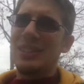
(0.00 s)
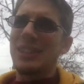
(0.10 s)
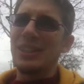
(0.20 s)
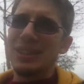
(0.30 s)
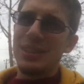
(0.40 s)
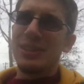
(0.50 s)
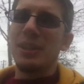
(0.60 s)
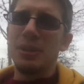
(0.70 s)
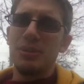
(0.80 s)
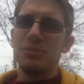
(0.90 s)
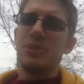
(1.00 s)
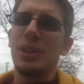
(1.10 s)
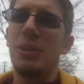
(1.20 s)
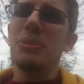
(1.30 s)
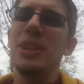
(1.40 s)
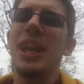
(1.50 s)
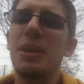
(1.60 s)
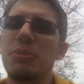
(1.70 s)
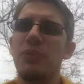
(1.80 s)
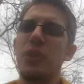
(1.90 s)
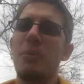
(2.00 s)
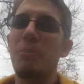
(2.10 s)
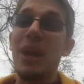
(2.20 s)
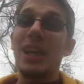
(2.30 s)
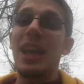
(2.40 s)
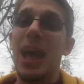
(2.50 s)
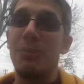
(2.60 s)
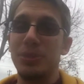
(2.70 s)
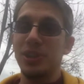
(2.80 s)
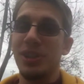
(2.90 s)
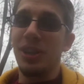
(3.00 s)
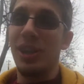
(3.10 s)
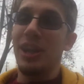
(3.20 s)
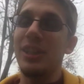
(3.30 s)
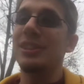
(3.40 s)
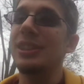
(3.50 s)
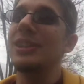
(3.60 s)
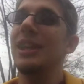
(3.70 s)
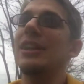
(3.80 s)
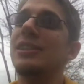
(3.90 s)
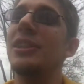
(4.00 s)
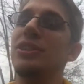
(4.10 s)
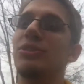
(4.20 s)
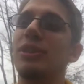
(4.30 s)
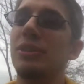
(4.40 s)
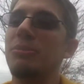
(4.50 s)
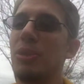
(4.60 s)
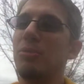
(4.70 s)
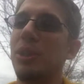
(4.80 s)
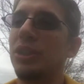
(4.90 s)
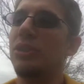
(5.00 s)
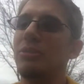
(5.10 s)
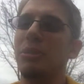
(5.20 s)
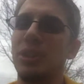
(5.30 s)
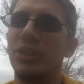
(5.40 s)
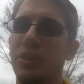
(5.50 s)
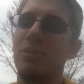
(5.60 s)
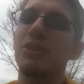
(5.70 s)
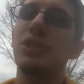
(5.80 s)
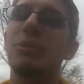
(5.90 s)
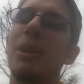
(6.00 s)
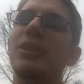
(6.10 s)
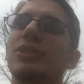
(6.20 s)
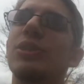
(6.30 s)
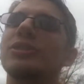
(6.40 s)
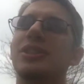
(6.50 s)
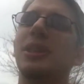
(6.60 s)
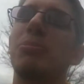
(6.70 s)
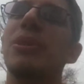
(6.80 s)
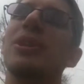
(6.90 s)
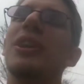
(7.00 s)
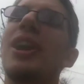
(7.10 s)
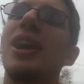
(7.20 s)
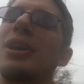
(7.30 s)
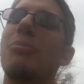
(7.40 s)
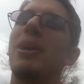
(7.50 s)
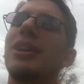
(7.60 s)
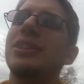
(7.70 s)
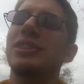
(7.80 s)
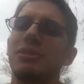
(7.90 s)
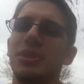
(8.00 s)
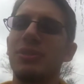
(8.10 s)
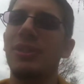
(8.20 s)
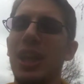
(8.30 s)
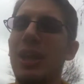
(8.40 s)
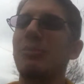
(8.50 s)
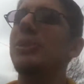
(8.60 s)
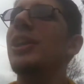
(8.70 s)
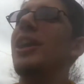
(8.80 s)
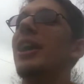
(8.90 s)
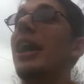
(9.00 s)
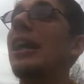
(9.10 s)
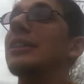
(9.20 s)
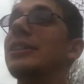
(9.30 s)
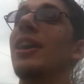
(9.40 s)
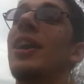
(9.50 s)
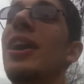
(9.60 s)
to communicate with them by claps, I had to instruct them on which squares not to step on by a series of claps. And